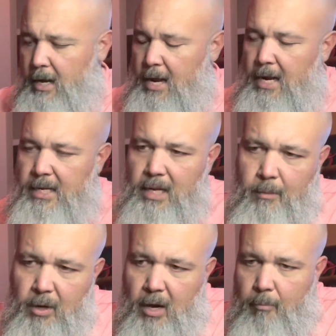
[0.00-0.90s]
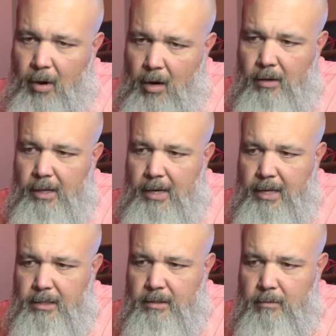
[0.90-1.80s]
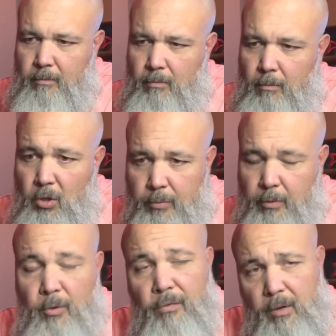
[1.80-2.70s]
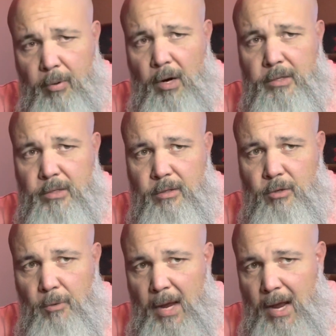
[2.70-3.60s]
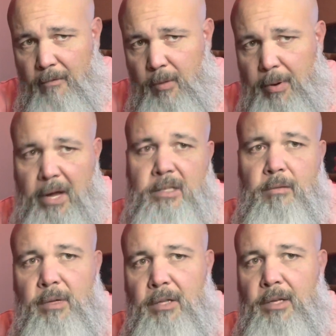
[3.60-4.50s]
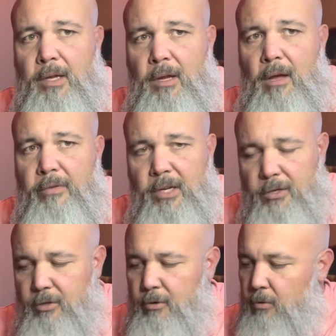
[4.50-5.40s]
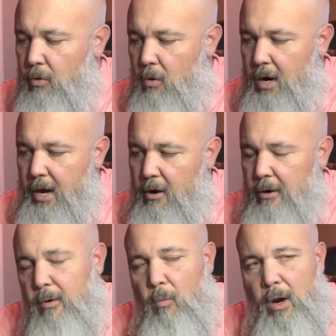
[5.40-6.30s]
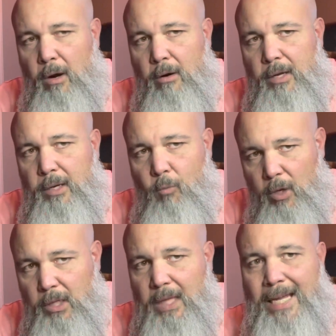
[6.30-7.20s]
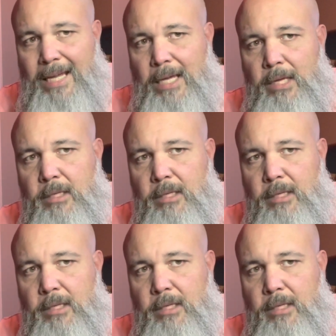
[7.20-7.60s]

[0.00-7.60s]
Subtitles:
anytime you got a part that has multiple moving parts, you have the possibility of an issue or an area where it will leak,